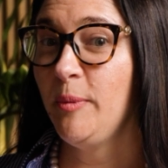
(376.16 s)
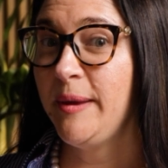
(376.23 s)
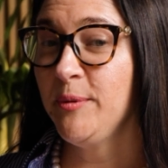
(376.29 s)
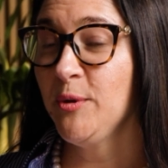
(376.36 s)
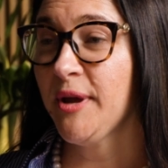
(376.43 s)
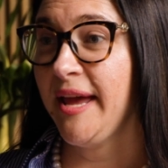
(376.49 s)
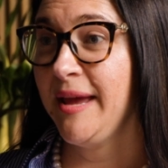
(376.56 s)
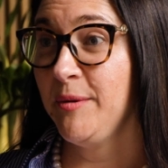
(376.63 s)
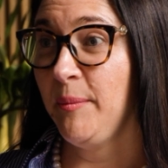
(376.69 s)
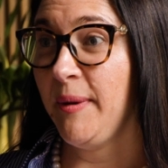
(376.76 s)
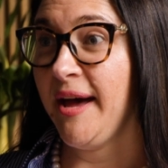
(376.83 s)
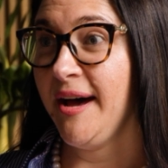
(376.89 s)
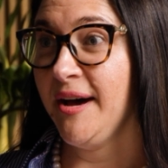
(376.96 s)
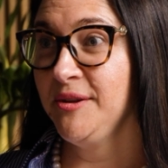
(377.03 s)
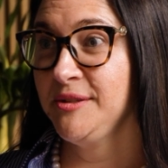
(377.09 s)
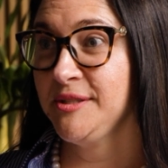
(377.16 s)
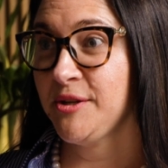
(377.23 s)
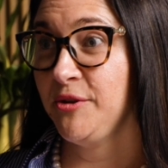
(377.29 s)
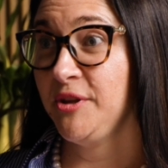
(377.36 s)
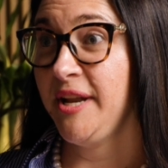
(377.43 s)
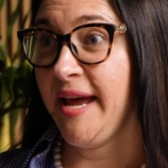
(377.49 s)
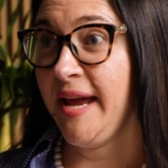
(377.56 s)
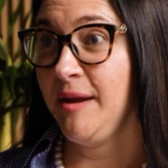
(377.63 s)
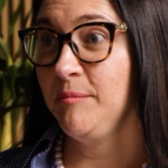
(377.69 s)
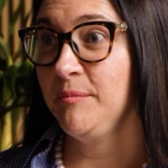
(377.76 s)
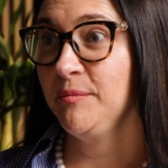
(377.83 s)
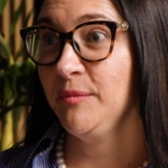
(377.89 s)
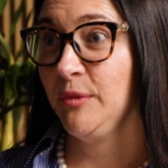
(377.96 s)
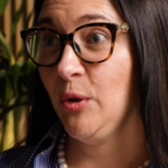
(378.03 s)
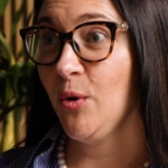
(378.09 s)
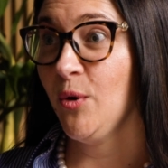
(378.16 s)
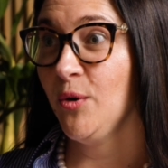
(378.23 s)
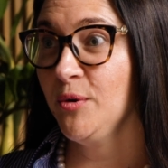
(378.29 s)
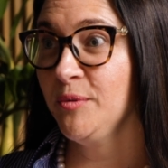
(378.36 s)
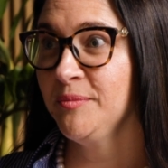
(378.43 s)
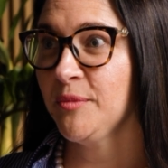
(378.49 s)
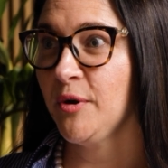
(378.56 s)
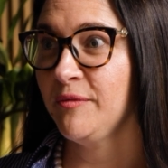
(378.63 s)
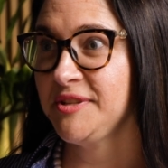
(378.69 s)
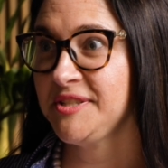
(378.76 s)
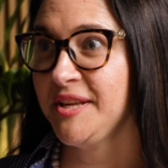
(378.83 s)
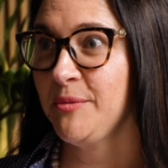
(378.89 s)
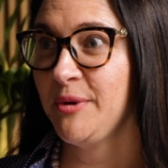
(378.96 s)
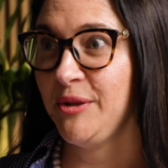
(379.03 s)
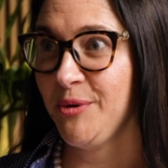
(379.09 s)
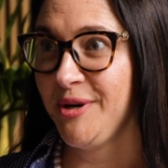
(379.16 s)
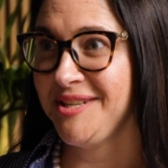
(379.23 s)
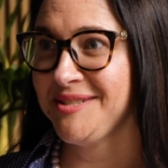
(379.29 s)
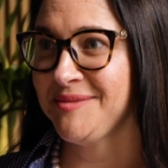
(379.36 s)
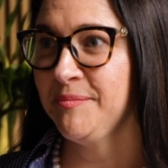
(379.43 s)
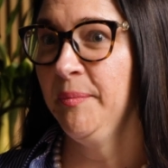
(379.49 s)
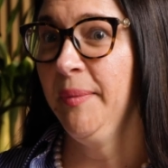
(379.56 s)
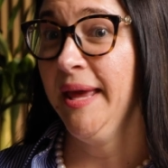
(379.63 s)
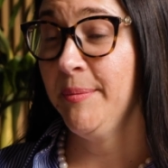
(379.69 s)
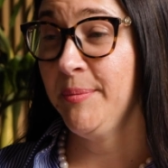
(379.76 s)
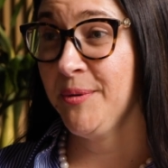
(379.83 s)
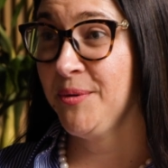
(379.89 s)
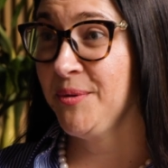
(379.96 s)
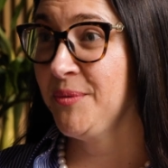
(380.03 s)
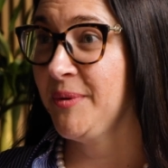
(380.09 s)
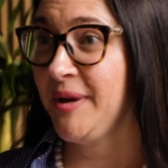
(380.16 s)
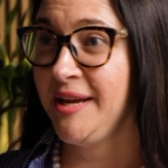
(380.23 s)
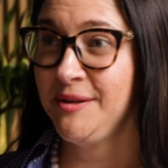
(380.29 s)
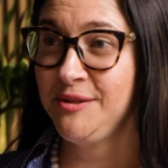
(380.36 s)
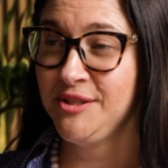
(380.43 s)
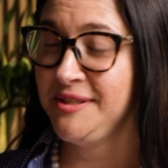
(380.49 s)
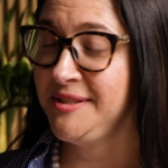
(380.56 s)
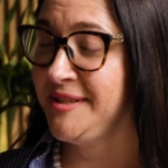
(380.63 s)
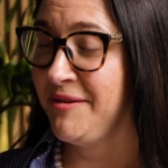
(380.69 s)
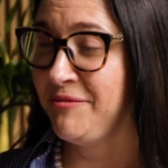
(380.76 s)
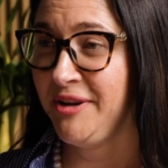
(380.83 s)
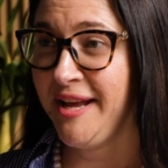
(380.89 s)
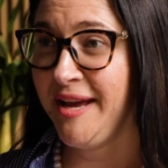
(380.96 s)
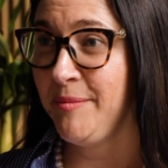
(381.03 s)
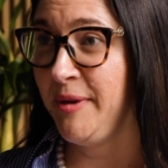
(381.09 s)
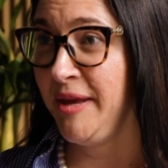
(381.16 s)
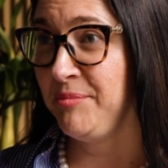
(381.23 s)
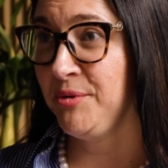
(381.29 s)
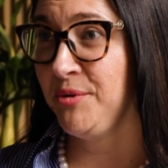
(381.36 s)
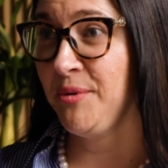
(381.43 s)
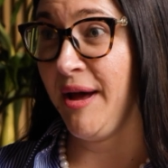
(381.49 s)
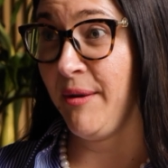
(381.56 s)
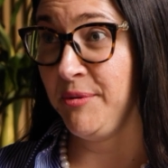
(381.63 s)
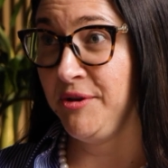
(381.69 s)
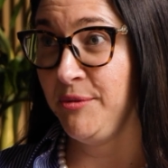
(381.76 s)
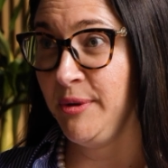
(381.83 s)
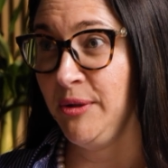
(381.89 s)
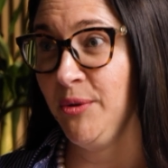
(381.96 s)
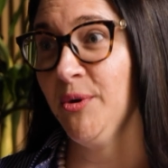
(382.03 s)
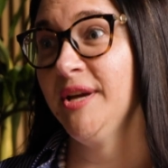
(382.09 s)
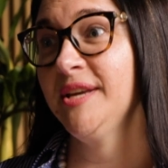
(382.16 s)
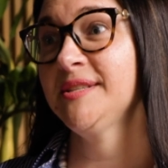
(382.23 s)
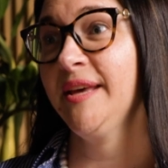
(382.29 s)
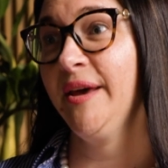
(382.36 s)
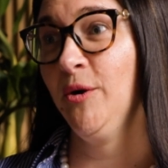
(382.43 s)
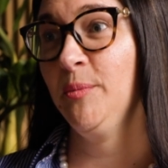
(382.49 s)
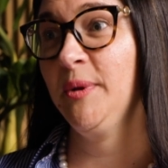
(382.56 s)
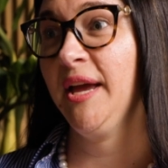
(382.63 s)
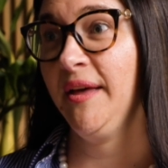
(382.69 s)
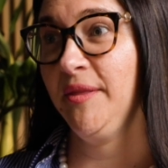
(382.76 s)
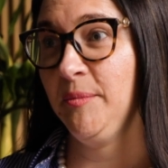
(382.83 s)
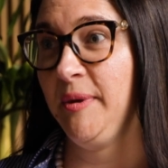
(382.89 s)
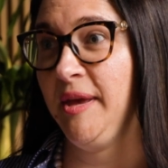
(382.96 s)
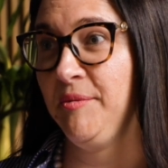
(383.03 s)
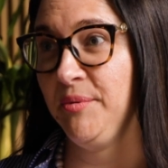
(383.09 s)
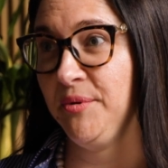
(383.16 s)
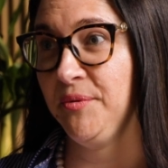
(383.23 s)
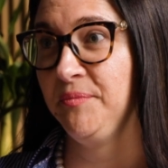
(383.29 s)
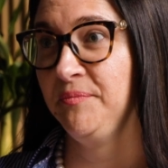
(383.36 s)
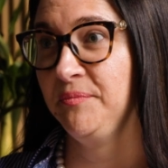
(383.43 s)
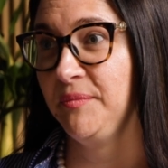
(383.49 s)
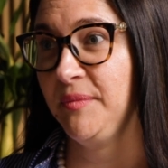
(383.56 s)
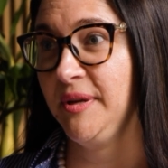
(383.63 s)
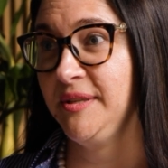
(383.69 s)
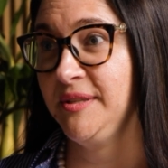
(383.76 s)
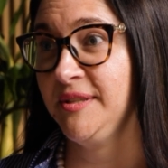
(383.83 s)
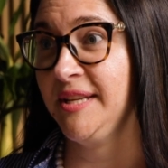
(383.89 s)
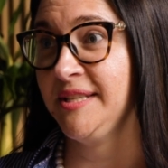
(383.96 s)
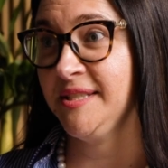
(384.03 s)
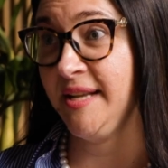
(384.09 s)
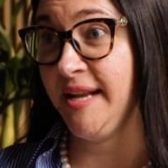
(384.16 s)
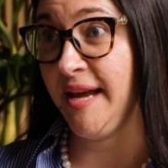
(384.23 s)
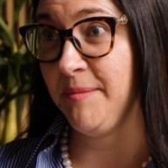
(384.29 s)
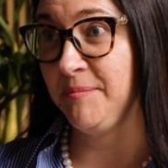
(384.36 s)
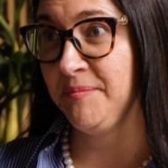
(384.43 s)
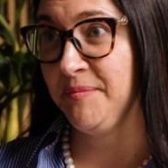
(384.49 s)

People came about, so the name law, obviously we're lawyers. People, we're just everyday people, happen to be lawyers helping other people. That's the name.